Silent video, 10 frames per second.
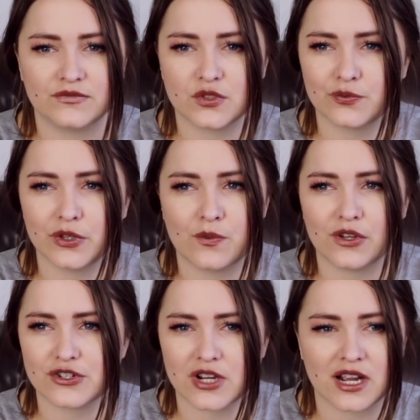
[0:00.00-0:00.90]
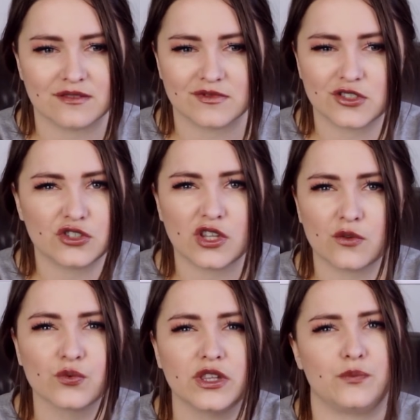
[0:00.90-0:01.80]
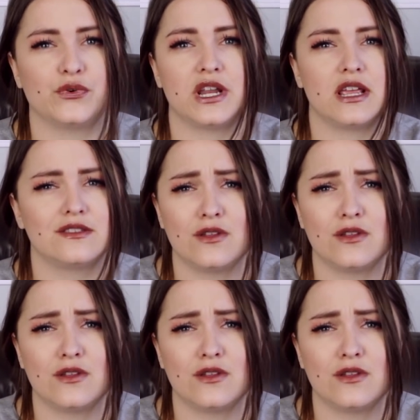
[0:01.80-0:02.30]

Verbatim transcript: It's really well shot. It's like really pretty.